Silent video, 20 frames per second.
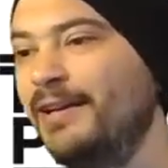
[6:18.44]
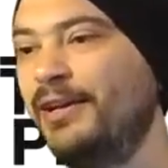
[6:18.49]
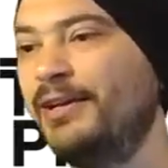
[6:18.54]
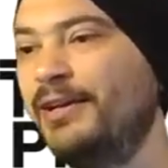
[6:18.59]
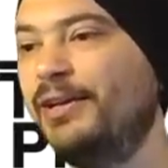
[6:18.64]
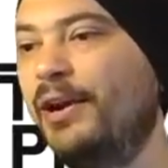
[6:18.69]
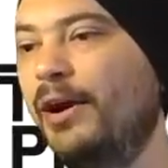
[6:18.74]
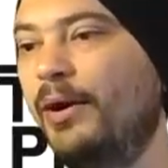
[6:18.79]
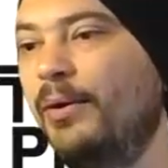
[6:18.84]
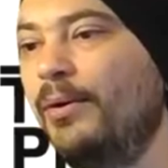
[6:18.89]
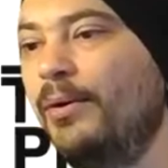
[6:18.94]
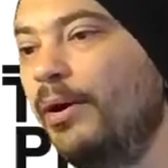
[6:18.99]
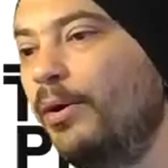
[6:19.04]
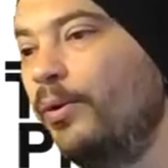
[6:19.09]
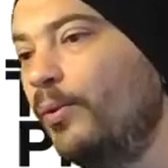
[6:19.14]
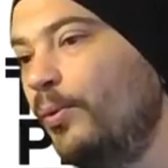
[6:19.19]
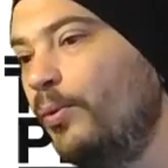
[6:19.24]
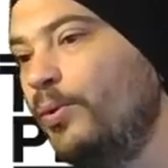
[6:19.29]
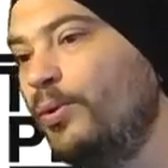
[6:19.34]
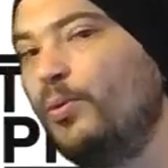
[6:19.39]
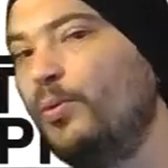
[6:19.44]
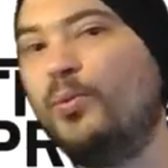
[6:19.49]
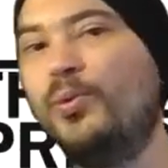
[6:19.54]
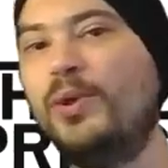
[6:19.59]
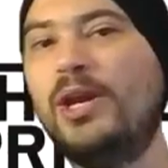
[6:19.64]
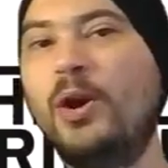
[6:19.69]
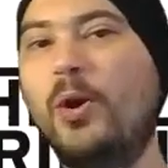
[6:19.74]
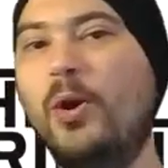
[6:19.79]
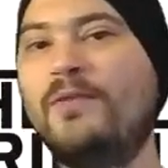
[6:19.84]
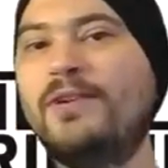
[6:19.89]

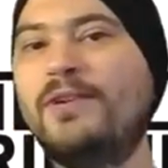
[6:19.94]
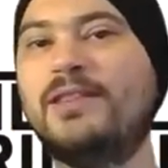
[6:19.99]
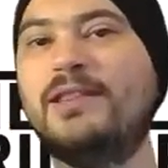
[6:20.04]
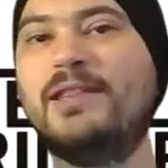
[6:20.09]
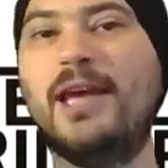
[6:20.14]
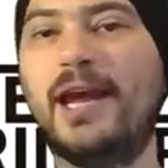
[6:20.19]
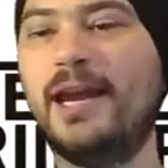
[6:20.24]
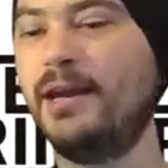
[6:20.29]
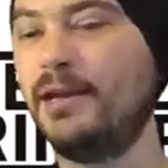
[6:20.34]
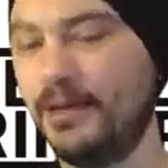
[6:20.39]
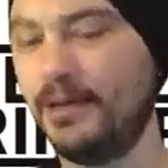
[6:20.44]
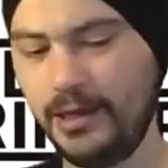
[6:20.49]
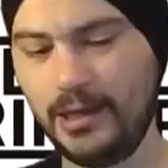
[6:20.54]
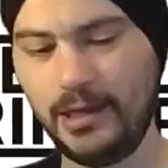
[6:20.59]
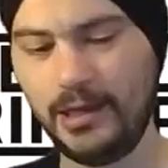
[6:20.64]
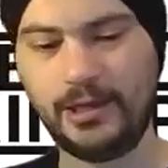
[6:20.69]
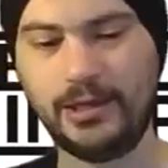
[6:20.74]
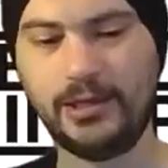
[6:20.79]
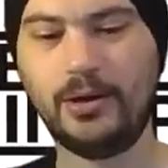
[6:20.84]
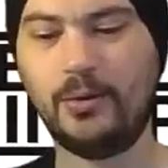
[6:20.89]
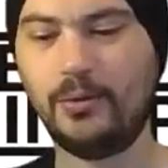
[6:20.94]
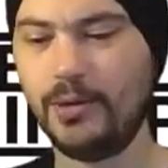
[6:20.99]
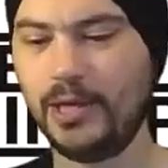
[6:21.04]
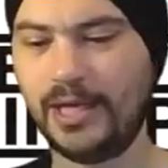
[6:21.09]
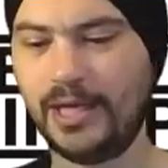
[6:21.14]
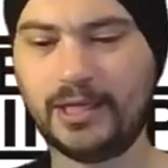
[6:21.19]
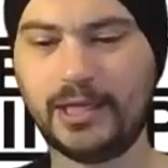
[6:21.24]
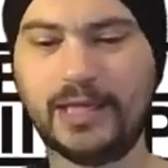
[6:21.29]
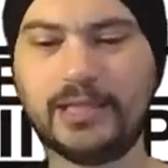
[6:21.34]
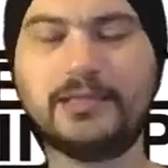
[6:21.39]
We overthink,
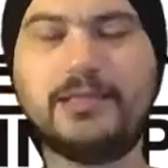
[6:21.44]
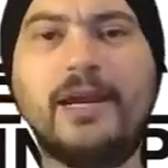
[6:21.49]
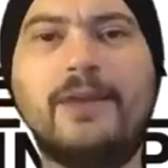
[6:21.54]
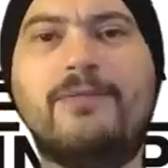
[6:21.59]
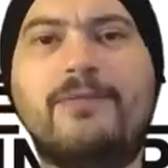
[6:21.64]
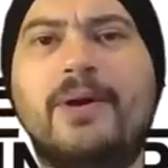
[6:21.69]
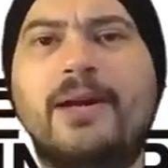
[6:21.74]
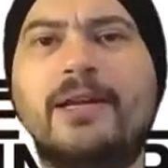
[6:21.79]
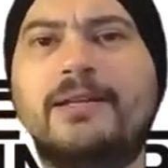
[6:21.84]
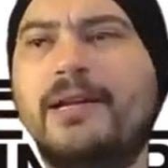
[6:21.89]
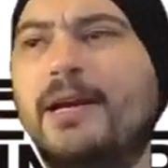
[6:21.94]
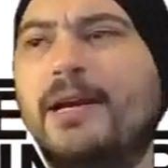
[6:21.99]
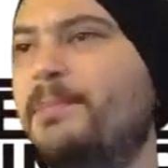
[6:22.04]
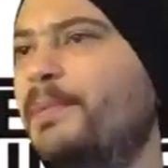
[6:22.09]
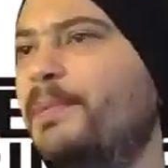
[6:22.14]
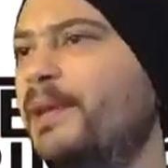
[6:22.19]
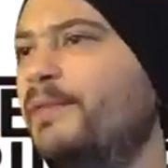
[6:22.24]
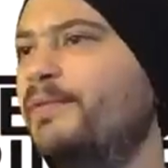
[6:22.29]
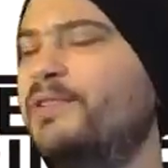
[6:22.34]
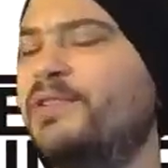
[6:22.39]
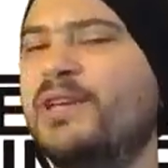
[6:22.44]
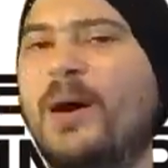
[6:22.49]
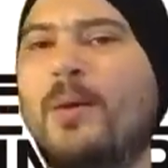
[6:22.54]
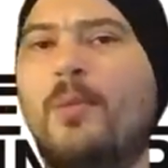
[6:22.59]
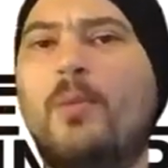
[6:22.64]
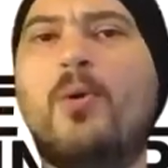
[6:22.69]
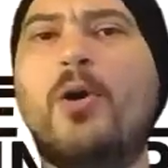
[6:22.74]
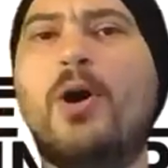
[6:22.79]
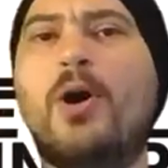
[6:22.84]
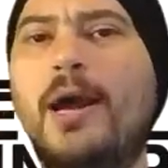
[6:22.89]
like let's say, for example, if
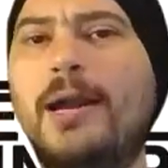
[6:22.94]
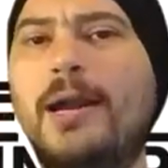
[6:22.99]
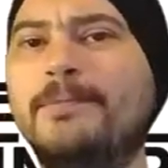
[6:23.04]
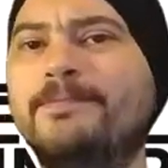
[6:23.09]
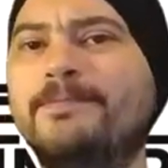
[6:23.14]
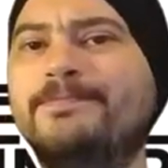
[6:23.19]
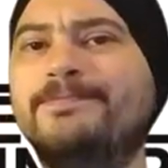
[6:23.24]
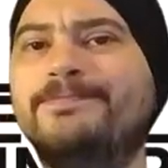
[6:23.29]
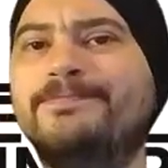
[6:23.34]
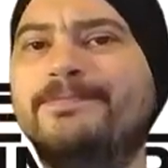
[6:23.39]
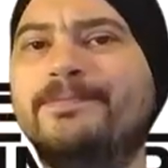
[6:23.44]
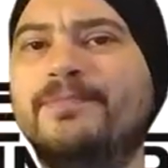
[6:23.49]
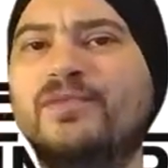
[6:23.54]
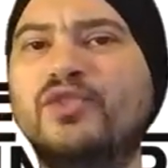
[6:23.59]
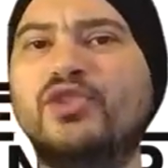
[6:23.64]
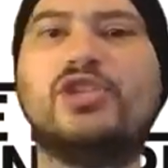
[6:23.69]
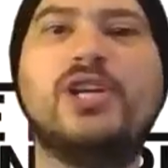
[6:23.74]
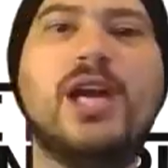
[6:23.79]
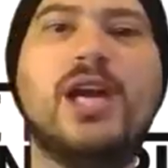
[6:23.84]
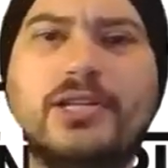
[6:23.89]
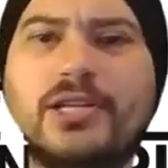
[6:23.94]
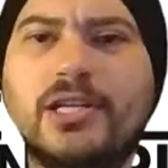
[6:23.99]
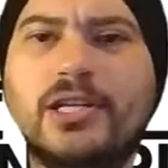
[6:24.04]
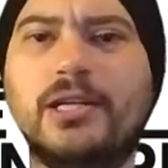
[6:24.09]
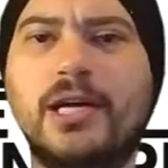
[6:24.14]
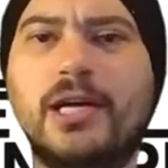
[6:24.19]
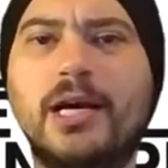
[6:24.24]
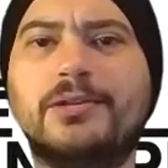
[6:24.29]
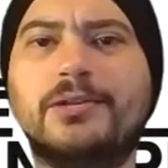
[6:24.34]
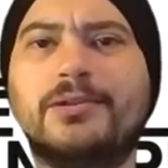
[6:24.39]
someone judges
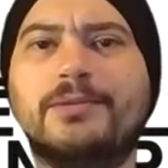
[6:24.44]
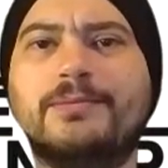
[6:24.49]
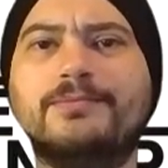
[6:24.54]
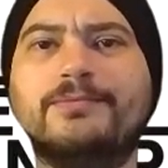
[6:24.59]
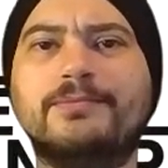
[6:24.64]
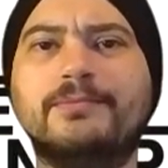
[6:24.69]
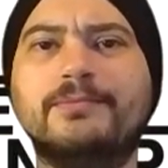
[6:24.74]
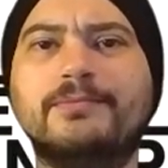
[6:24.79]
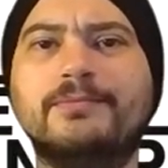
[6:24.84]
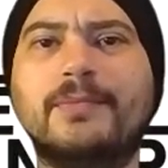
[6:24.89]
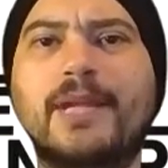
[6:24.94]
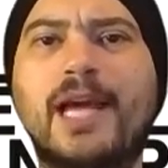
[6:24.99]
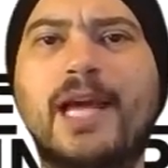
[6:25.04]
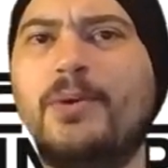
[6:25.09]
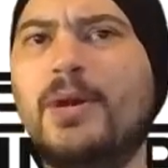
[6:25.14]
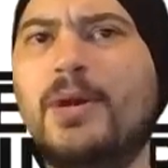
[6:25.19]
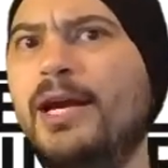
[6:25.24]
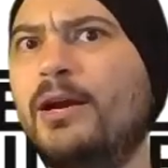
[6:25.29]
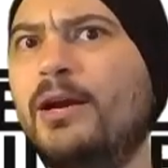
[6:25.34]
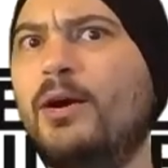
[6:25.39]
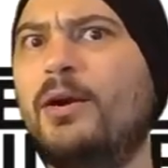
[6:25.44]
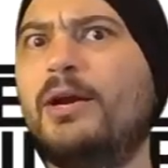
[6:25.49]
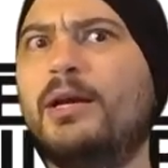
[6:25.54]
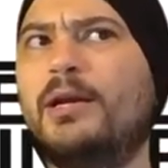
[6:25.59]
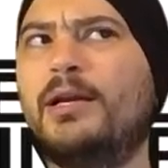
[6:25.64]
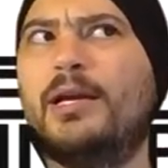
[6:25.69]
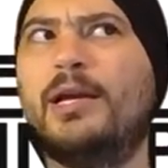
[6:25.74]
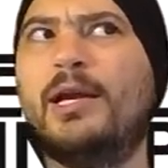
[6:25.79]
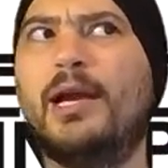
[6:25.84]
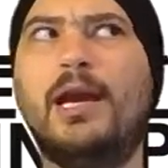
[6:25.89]
us, and we're like,
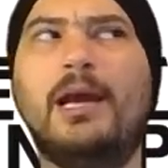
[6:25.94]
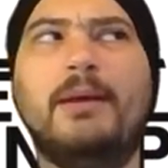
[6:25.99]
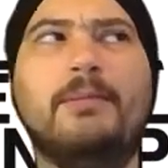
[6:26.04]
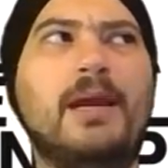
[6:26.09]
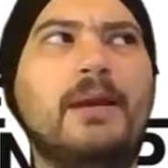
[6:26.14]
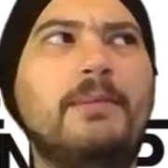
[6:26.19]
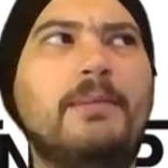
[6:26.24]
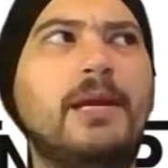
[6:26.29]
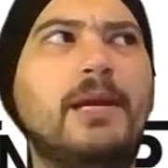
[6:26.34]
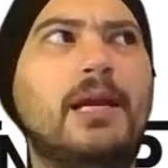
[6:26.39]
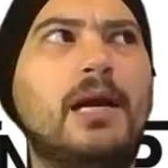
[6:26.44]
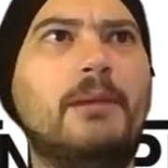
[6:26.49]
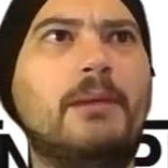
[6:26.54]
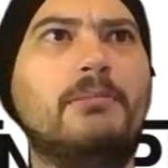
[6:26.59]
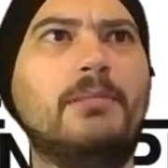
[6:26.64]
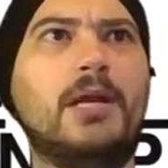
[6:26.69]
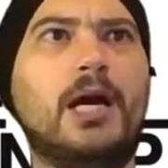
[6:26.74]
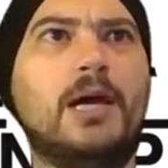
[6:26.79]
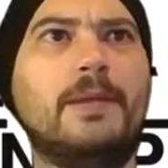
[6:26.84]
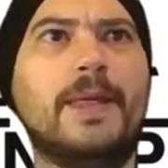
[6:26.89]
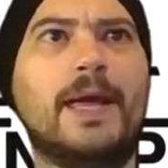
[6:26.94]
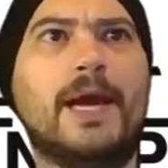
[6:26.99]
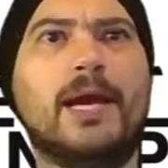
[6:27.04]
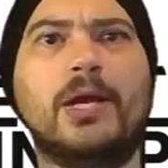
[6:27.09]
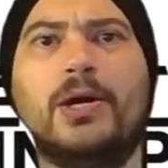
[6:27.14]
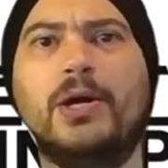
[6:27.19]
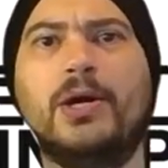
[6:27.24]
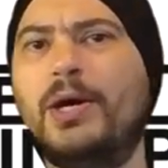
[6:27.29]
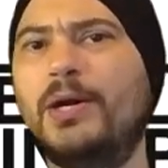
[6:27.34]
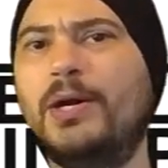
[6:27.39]
okay, maybe I'm not that
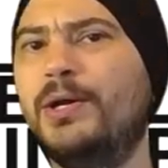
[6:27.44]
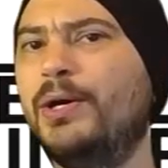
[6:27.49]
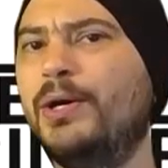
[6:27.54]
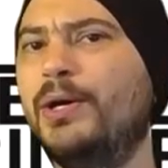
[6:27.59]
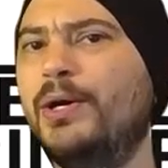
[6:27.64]
good.